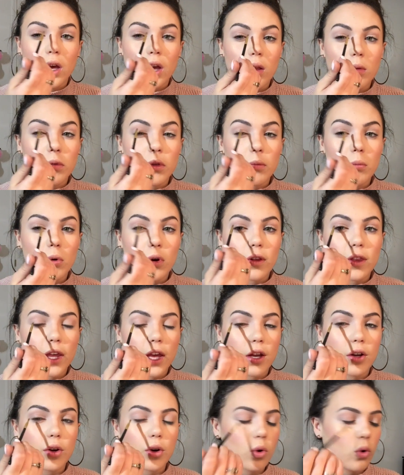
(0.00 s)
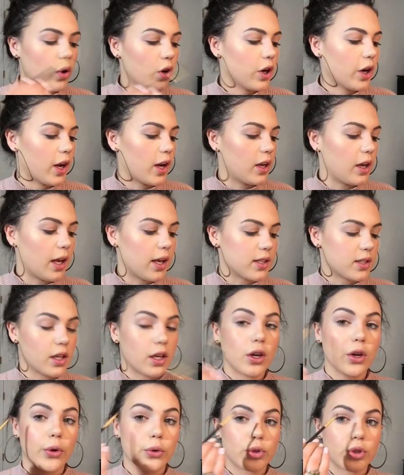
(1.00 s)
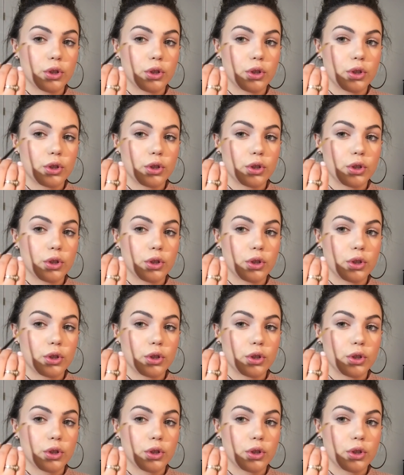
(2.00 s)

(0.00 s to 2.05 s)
and the more on the inner corner, and as I go